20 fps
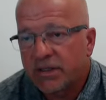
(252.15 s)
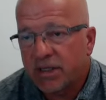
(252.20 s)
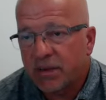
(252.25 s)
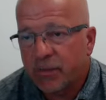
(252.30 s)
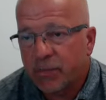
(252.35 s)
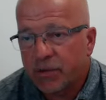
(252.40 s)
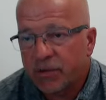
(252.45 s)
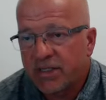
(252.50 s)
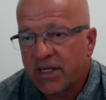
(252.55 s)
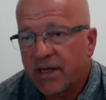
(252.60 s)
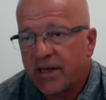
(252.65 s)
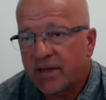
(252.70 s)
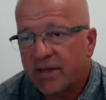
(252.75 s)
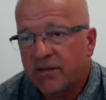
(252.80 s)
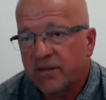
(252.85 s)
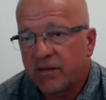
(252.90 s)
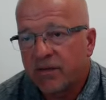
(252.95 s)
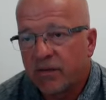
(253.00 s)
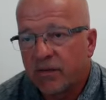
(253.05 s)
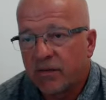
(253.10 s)
It
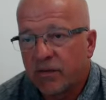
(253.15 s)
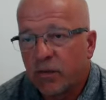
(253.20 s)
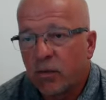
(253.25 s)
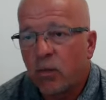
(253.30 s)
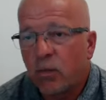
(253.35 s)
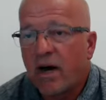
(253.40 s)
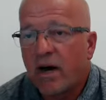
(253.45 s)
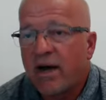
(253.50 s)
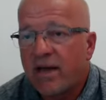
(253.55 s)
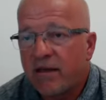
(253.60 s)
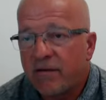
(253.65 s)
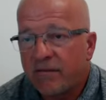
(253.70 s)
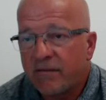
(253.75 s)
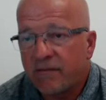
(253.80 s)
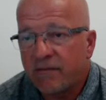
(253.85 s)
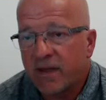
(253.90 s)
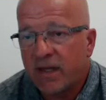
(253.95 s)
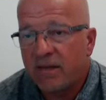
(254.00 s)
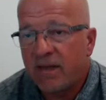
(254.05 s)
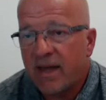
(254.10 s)
protects the wife
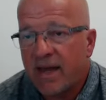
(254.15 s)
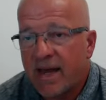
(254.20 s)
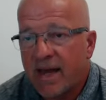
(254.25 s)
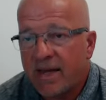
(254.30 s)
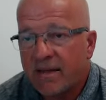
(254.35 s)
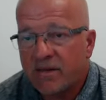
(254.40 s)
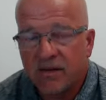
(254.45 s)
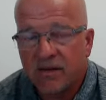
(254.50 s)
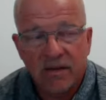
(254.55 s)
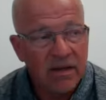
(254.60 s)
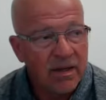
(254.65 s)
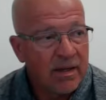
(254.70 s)
in that